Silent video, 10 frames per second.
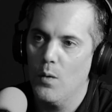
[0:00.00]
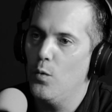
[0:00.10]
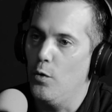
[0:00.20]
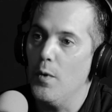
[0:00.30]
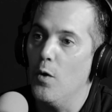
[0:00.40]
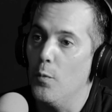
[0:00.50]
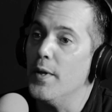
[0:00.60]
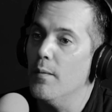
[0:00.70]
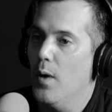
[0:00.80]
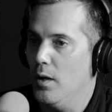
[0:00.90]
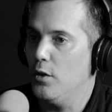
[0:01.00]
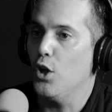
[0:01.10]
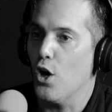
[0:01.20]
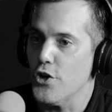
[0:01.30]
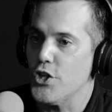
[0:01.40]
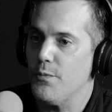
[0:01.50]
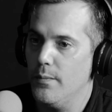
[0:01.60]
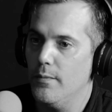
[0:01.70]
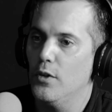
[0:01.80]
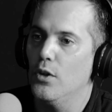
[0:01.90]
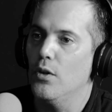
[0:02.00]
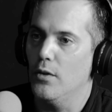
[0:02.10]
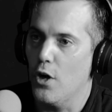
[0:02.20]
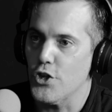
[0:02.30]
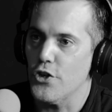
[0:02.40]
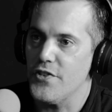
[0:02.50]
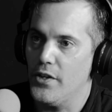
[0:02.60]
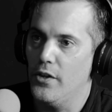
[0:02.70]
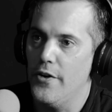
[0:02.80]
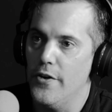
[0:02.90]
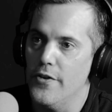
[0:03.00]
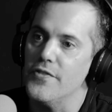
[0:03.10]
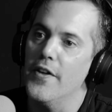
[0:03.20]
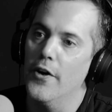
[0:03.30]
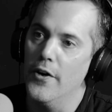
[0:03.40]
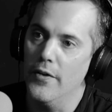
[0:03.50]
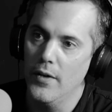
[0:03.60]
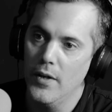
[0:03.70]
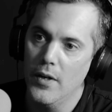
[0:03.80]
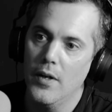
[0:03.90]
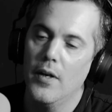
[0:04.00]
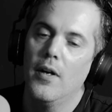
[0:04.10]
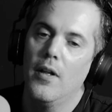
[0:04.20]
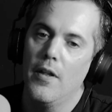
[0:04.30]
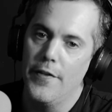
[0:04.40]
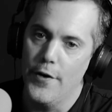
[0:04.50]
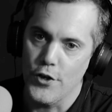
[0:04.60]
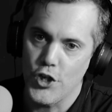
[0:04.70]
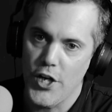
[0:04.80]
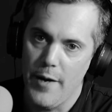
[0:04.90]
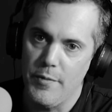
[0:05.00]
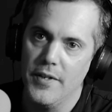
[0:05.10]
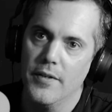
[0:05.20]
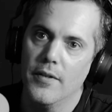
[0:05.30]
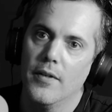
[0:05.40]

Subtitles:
it'll be larger cylinders that are shaped.